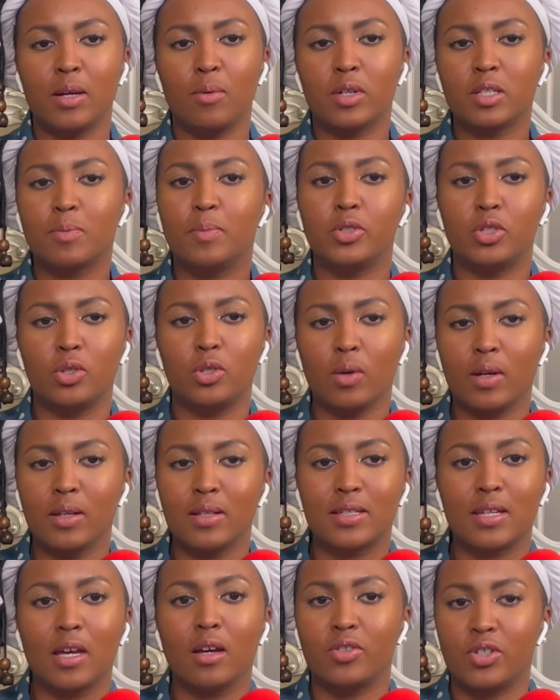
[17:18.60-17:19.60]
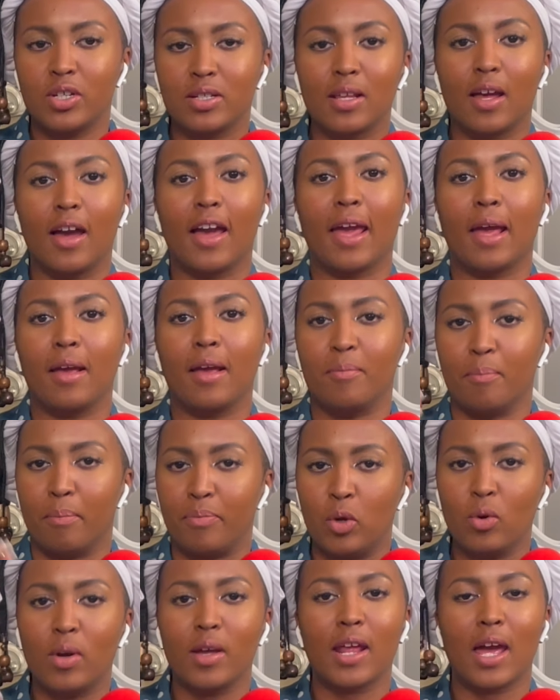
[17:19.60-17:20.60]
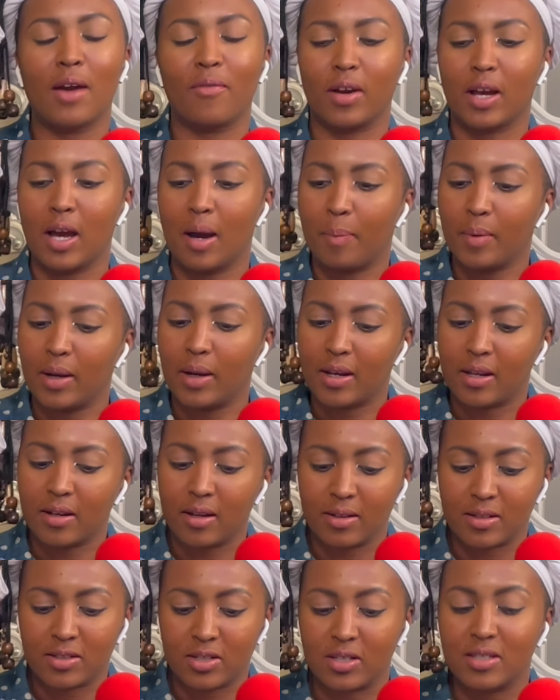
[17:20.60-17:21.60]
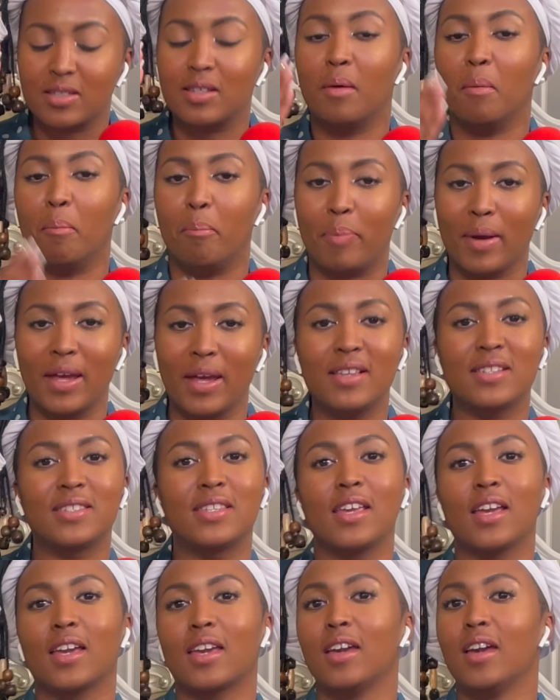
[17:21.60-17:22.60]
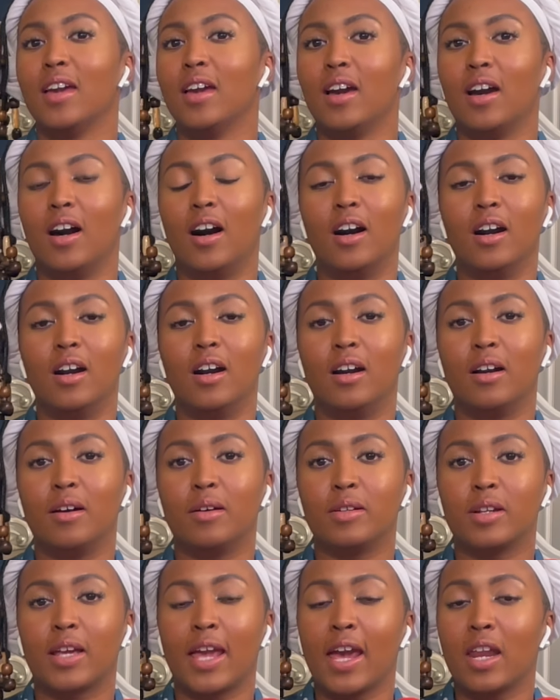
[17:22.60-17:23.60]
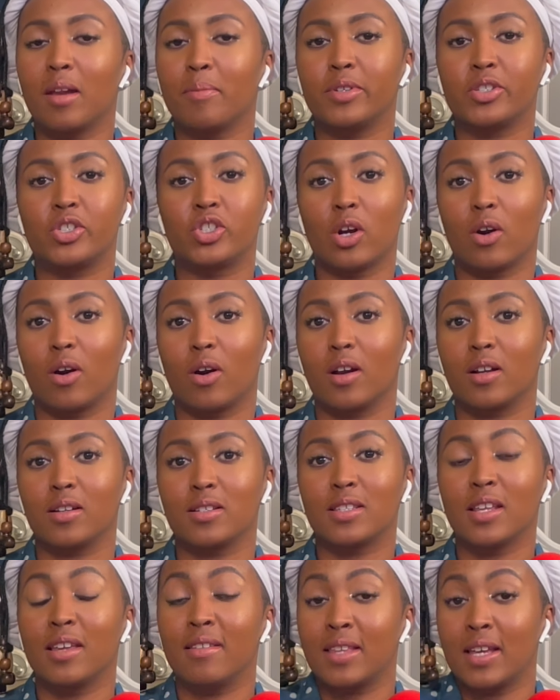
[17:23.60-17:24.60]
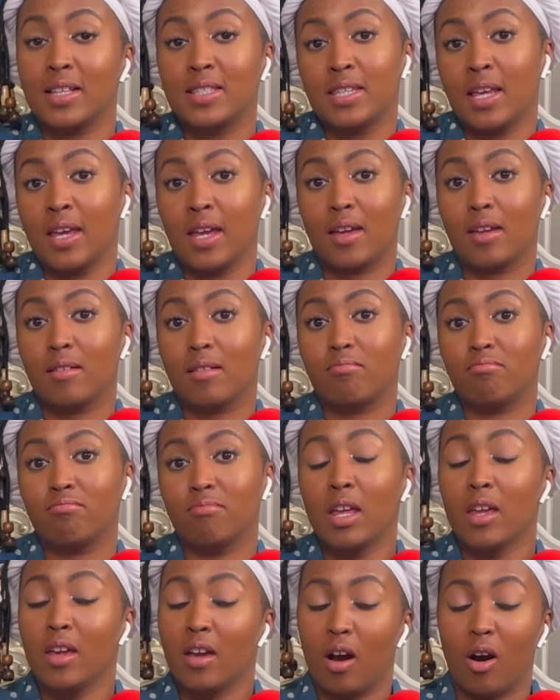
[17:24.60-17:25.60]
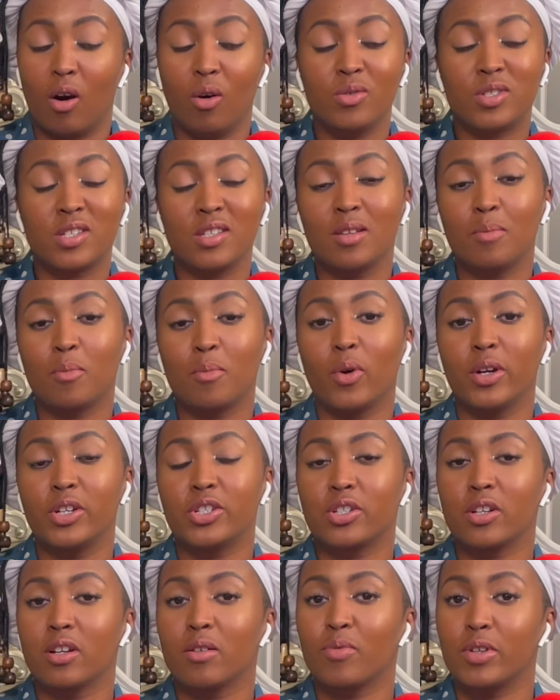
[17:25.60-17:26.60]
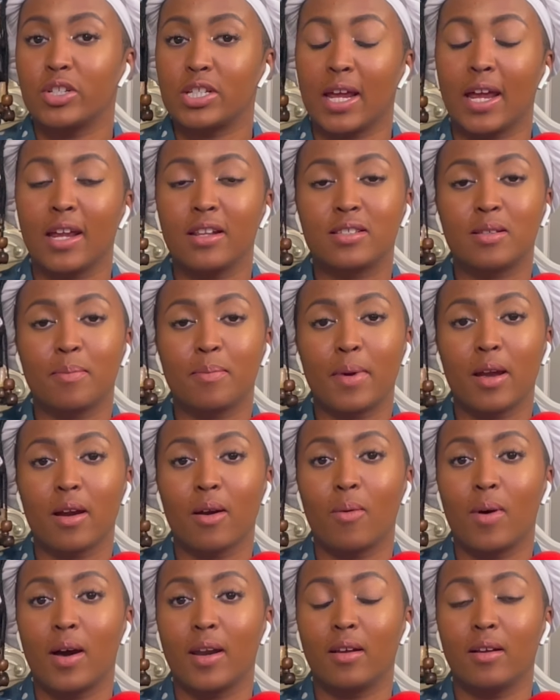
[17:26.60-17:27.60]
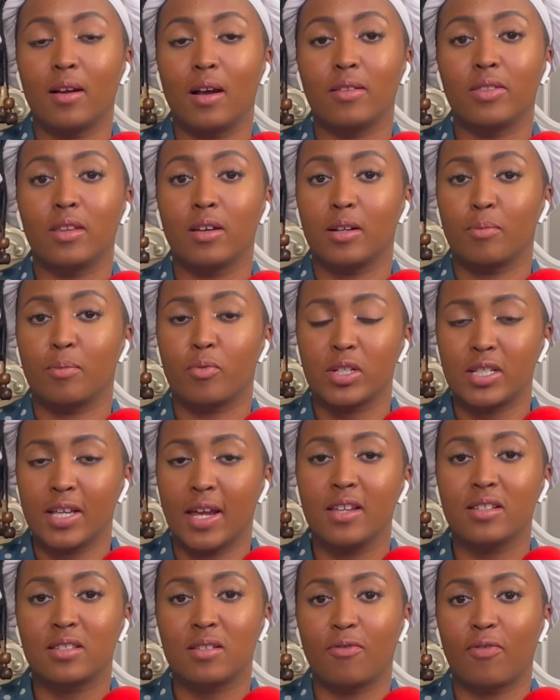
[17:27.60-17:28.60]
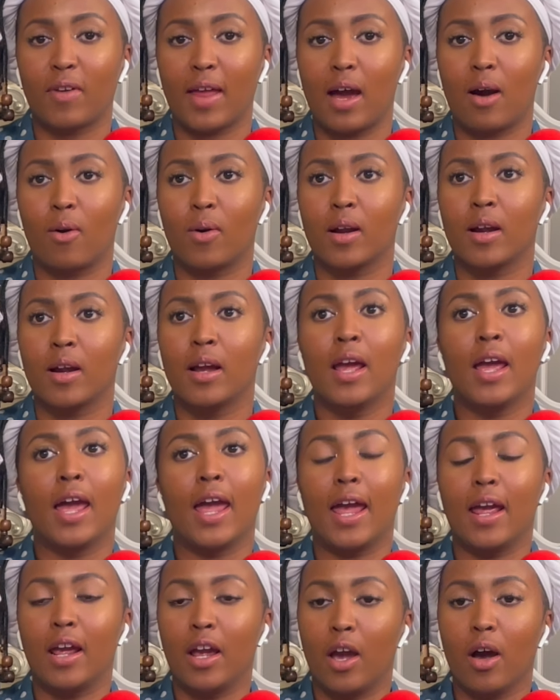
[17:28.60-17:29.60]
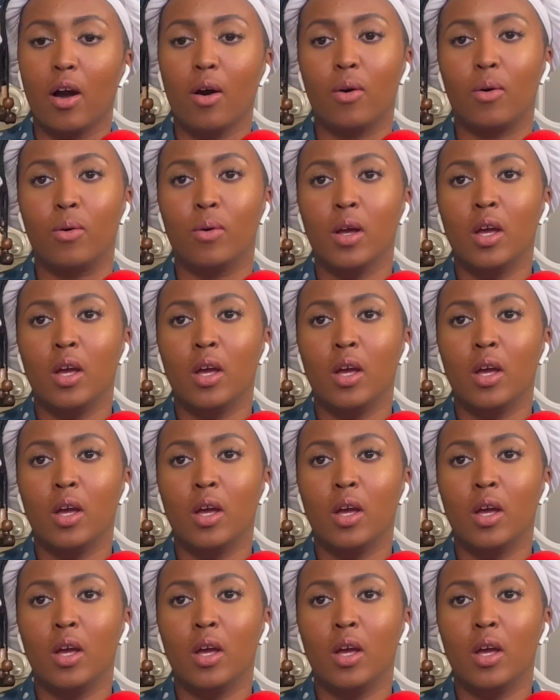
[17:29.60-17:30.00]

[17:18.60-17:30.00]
ones, but you can sell you can have a company that does just the basic cannabis jars. That's it. Holds in the moisture, retains the marijuana, retains the flower, and go.